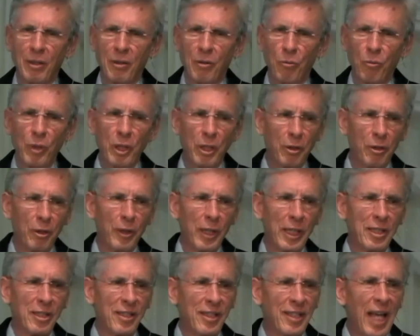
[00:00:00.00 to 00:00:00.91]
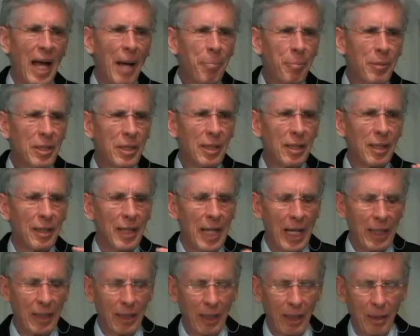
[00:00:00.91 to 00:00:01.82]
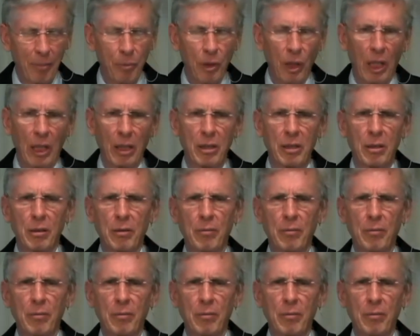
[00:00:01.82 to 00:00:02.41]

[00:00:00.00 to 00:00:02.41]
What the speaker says: We are to accept that little book,